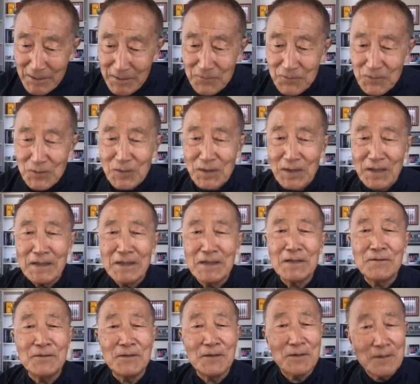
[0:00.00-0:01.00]
you for the
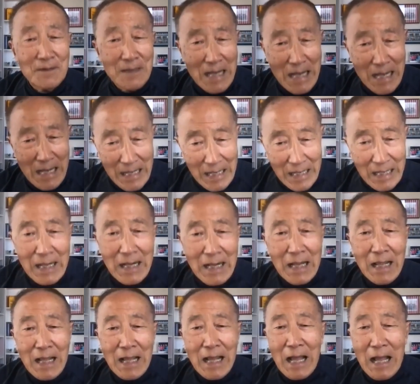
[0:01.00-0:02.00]
interview.
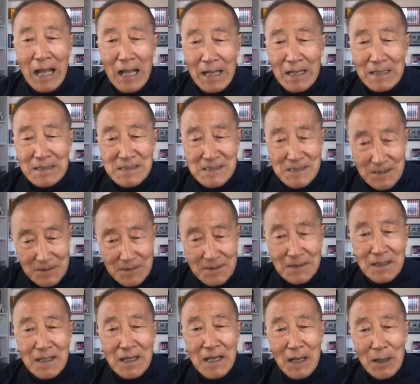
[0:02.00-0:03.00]
I
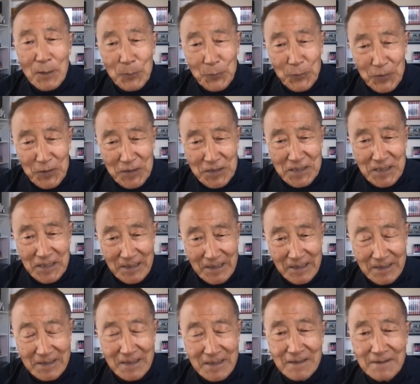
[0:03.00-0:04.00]
certainly appreciate
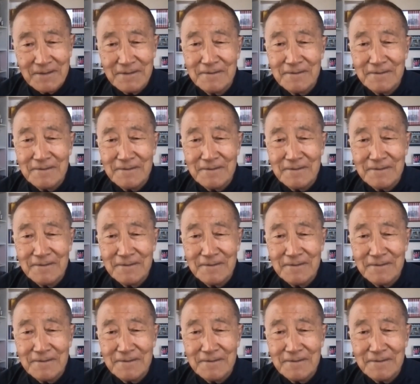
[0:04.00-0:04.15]
it.